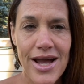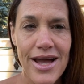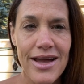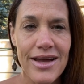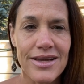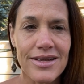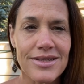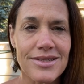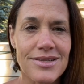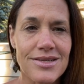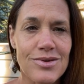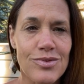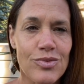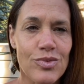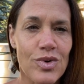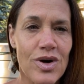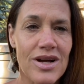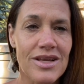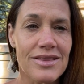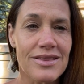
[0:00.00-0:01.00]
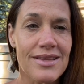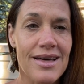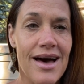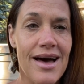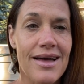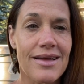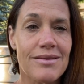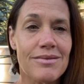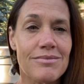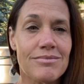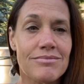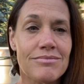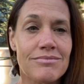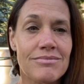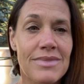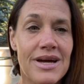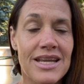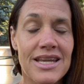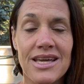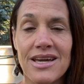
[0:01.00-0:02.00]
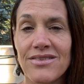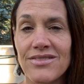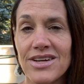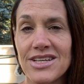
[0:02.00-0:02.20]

and one that many of